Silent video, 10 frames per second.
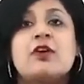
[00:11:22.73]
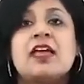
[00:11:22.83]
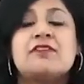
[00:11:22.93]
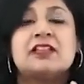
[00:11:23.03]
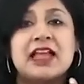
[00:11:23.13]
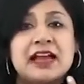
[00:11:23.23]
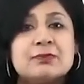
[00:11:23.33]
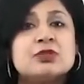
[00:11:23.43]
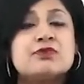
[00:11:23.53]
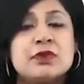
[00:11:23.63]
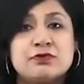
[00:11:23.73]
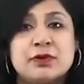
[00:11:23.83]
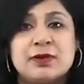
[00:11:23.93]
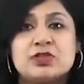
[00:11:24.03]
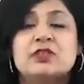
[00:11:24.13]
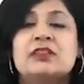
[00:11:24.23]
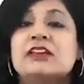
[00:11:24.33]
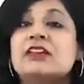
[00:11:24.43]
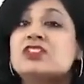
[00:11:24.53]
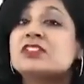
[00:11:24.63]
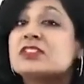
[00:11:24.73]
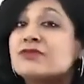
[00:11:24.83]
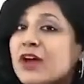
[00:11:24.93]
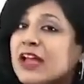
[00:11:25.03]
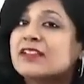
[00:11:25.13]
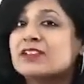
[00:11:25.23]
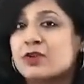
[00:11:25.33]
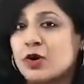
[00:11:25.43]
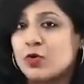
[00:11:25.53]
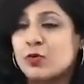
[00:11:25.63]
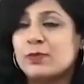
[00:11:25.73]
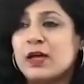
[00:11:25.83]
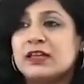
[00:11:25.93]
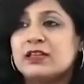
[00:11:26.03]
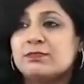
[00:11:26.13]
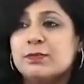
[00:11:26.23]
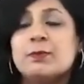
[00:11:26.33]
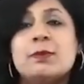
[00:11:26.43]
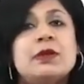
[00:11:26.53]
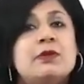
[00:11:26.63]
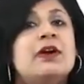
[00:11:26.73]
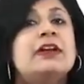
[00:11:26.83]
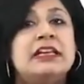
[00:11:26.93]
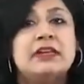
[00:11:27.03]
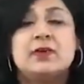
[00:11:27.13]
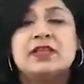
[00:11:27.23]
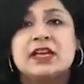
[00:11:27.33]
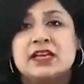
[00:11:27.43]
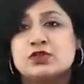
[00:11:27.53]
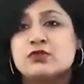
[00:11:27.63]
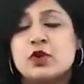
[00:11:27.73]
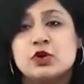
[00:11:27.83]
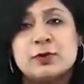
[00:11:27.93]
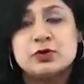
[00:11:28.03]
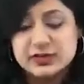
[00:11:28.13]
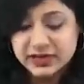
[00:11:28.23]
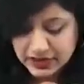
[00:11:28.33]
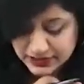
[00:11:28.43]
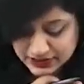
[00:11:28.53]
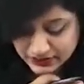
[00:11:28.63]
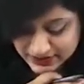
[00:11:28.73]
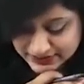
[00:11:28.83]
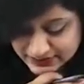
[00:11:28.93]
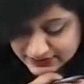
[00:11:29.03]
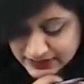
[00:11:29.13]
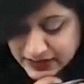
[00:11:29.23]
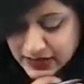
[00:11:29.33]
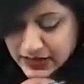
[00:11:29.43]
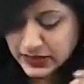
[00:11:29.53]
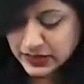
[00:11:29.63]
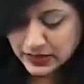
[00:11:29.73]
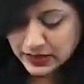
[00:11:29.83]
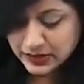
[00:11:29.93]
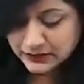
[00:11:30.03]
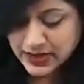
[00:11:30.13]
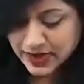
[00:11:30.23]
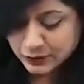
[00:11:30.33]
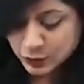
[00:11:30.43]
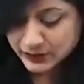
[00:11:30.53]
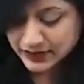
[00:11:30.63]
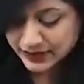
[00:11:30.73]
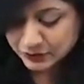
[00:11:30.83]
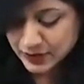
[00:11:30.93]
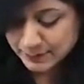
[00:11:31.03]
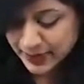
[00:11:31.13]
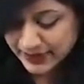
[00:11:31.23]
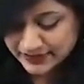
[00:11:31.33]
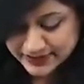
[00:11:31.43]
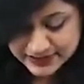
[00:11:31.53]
not having that much of inflammation that can justify this glaucoma, probably you are dealing with a case of glaucomatocyclitic crisis. We have unilateral mild